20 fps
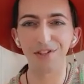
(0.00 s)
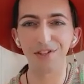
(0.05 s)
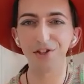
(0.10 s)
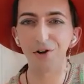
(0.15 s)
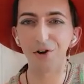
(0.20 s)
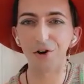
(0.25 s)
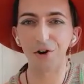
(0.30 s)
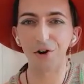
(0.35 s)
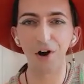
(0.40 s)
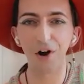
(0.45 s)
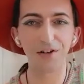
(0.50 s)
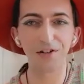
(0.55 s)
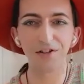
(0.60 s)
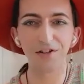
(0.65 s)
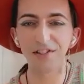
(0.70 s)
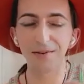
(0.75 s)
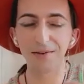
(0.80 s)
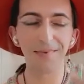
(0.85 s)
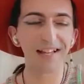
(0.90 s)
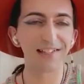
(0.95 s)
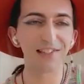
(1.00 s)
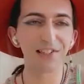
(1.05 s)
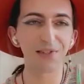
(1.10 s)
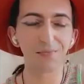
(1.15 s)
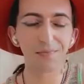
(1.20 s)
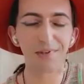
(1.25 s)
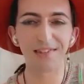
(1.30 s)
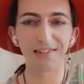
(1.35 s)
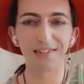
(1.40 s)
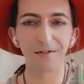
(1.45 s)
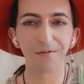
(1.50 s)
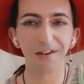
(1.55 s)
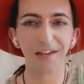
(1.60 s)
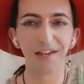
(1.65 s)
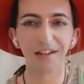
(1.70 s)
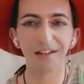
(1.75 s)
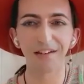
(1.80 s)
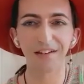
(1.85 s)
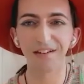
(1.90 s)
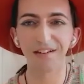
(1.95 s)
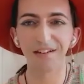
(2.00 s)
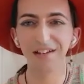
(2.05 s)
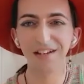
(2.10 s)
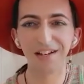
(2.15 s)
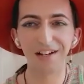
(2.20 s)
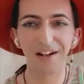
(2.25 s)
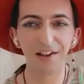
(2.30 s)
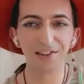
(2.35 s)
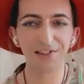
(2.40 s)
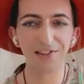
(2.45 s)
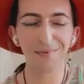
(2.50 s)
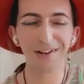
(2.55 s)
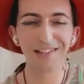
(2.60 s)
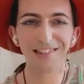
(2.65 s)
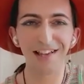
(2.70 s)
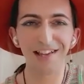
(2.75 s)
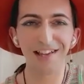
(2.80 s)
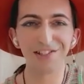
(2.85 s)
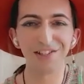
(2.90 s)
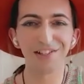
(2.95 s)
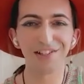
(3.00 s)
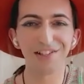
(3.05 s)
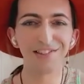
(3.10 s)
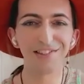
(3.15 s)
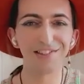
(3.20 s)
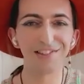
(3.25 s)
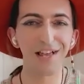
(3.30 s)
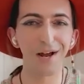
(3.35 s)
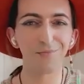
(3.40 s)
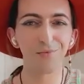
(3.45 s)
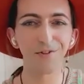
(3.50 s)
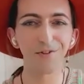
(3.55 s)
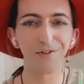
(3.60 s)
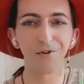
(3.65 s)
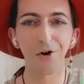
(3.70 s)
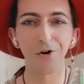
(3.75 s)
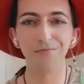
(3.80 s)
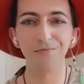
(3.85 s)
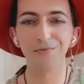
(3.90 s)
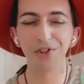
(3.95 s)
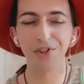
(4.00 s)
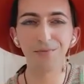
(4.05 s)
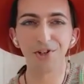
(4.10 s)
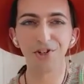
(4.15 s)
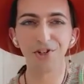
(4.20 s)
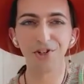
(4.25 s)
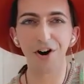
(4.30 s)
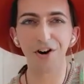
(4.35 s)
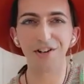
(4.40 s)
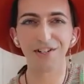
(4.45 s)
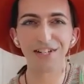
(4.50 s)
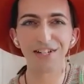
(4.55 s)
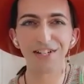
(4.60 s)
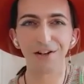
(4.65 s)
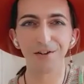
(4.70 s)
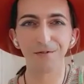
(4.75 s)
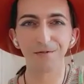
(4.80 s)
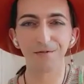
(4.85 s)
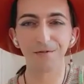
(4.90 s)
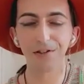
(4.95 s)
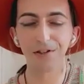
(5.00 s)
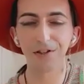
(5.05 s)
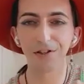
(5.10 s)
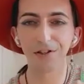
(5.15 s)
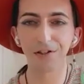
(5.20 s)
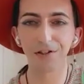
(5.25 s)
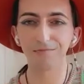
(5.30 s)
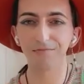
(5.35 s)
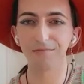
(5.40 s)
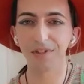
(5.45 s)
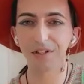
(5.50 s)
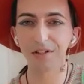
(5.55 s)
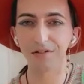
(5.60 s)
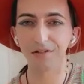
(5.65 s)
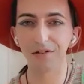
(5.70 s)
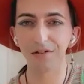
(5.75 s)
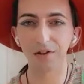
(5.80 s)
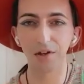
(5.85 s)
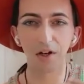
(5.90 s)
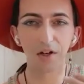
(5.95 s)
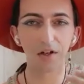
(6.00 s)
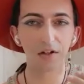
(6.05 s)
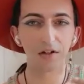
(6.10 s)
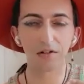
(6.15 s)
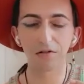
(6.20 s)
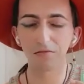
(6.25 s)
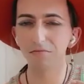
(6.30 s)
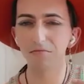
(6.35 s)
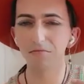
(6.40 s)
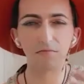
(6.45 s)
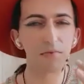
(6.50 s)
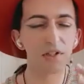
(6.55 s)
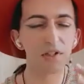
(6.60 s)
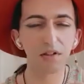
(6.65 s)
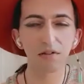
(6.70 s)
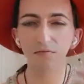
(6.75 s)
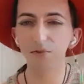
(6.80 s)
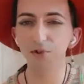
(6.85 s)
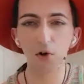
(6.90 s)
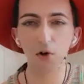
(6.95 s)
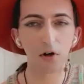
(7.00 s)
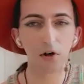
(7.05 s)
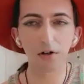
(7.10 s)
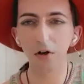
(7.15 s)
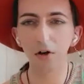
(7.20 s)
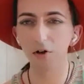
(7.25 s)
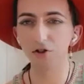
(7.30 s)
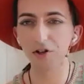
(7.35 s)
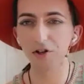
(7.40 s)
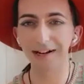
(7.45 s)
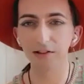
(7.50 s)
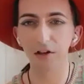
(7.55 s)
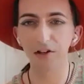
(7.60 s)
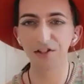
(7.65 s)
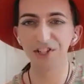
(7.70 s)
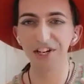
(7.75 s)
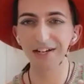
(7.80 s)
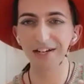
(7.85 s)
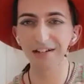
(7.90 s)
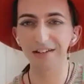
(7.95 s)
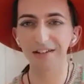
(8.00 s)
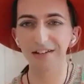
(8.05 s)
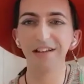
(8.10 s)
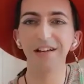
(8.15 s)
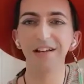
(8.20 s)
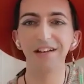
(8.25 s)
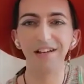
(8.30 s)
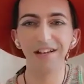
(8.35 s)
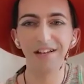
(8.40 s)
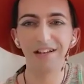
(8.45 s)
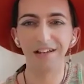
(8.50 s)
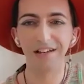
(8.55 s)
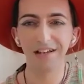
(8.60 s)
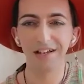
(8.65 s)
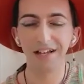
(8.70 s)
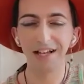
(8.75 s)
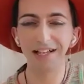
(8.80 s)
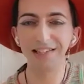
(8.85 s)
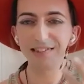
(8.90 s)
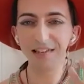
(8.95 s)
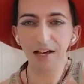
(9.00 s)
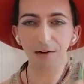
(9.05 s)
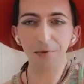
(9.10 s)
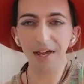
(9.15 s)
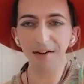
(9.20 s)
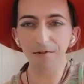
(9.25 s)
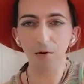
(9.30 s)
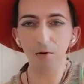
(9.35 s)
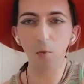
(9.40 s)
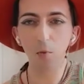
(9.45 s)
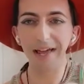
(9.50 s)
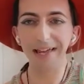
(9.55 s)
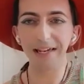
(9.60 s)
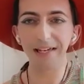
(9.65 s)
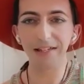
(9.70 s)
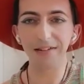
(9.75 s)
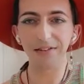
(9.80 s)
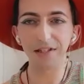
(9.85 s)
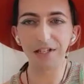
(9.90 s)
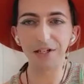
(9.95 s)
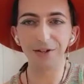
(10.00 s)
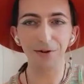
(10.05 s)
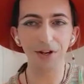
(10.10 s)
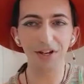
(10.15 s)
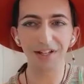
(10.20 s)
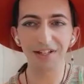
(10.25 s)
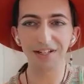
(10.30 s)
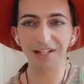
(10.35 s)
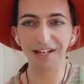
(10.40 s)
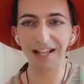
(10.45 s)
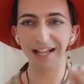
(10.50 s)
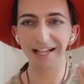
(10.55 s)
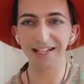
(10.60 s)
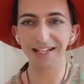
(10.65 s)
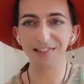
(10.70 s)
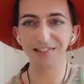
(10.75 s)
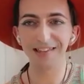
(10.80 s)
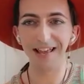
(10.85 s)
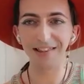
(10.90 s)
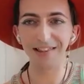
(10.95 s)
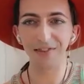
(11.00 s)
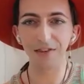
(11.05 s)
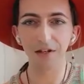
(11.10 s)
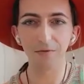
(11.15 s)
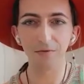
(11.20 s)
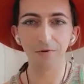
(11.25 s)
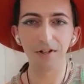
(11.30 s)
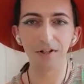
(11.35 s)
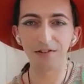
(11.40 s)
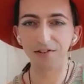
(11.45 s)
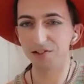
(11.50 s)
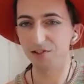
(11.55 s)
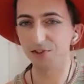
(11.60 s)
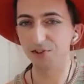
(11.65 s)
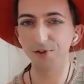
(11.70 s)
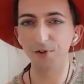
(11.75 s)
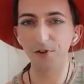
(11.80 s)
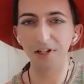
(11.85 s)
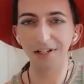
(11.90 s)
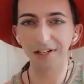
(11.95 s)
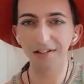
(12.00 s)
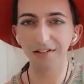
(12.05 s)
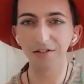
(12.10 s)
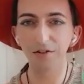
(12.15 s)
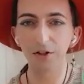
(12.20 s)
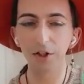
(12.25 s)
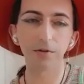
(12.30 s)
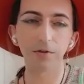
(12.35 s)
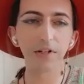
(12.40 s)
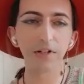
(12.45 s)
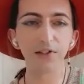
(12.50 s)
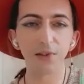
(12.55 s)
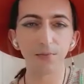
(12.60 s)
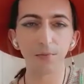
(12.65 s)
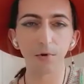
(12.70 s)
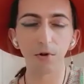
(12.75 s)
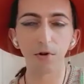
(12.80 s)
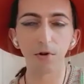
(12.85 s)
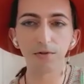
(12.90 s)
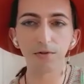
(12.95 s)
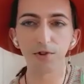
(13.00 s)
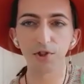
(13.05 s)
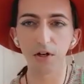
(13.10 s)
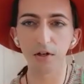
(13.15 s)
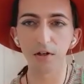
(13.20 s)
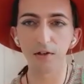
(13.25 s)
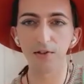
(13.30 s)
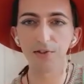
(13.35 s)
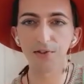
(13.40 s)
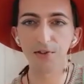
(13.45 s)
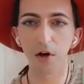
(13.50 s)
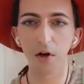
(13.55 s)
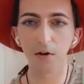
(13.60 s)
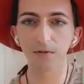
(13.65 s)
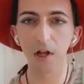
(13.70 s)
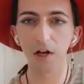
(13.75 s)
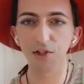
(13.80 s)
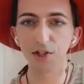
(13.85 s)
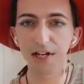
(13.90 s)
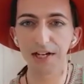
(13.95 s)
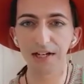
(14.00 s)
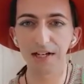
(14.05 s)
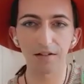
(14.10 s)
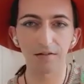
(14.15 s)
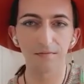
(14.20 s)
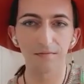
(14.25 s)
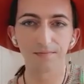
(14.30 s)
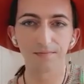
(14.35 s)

your own domain-specific customizations separate from the majority of the Zora contract logic, instead, we have a way that you can extend them with discrete, reusable chunks of logic.